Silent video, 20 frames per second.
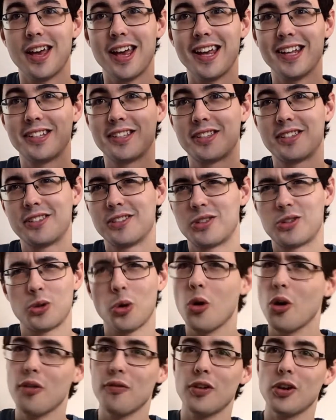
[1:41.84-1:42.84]
It's
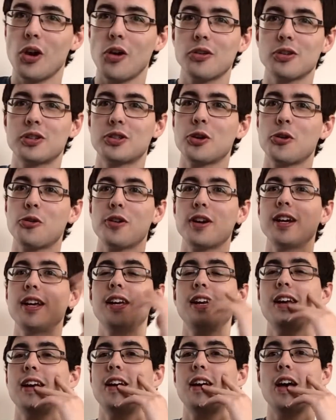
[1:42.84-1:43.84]
sort of a long
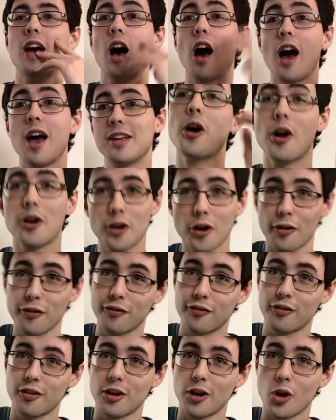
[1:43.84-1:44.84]
story. Started
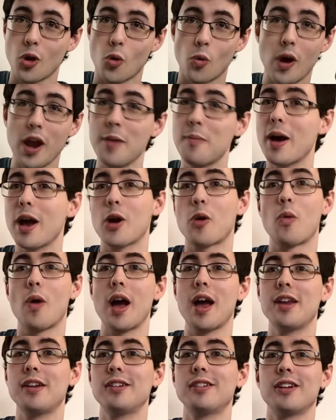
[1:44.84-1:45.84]
off way back
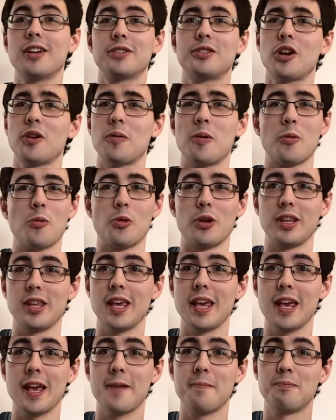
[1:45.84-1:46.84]
when, I don't remember what
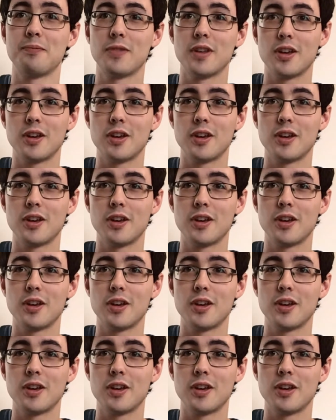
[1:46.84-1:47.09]
year.